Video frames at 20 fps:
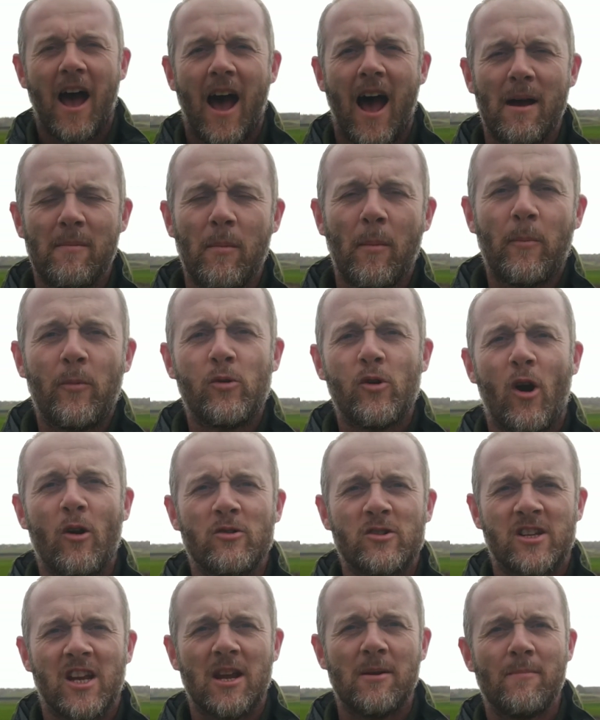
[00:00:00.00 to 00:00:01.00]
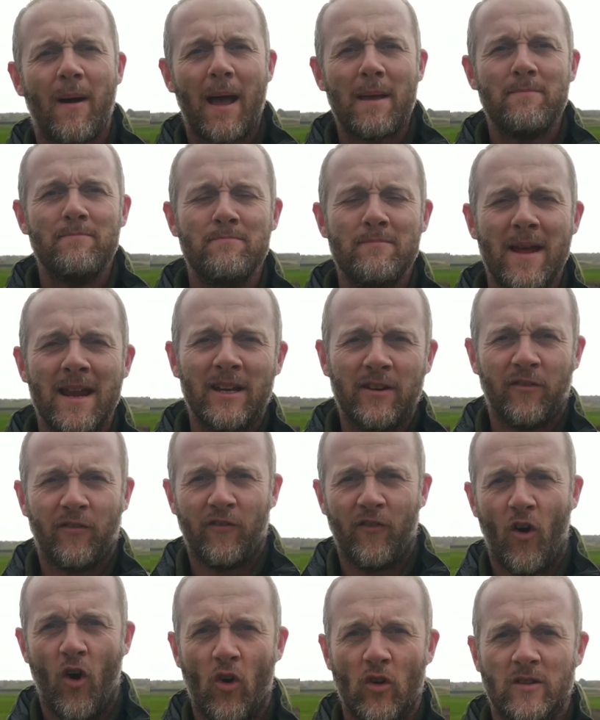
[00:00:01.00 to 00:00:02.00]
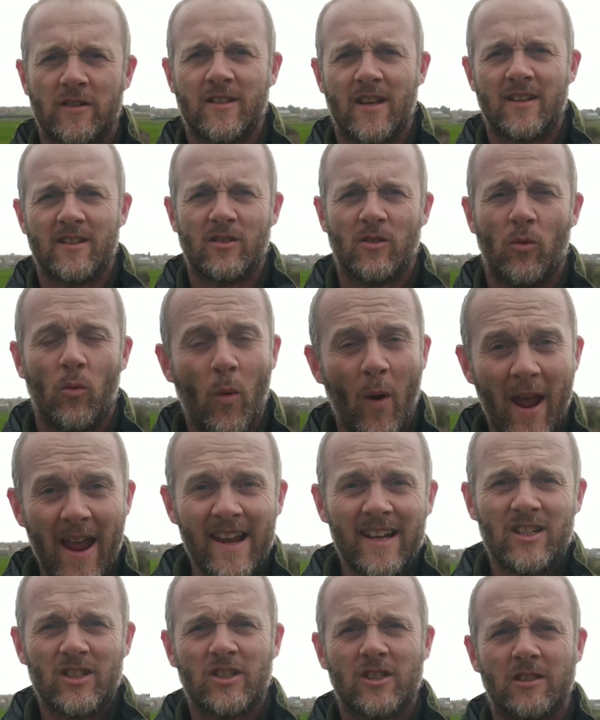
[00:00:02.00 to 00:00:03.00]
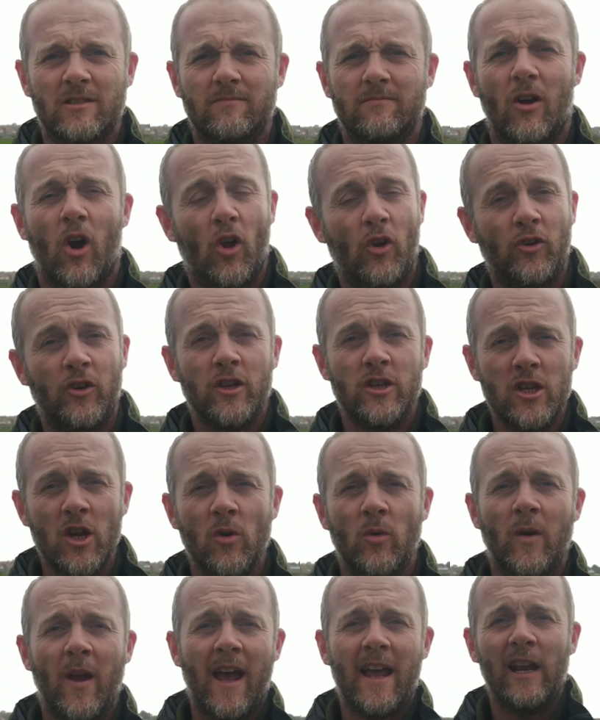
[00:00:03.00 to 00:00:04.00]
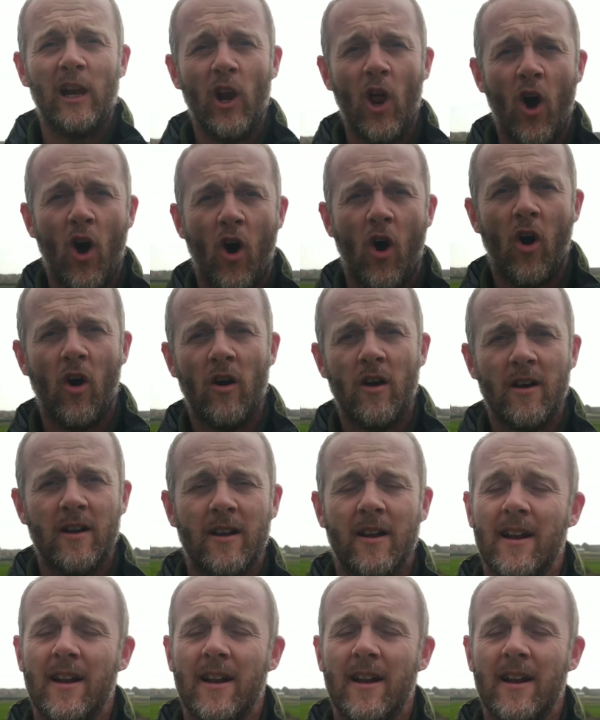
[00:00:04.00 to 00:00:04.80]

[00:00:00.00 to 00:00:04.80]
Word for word: I'm approaching my mid 40s, which under UK law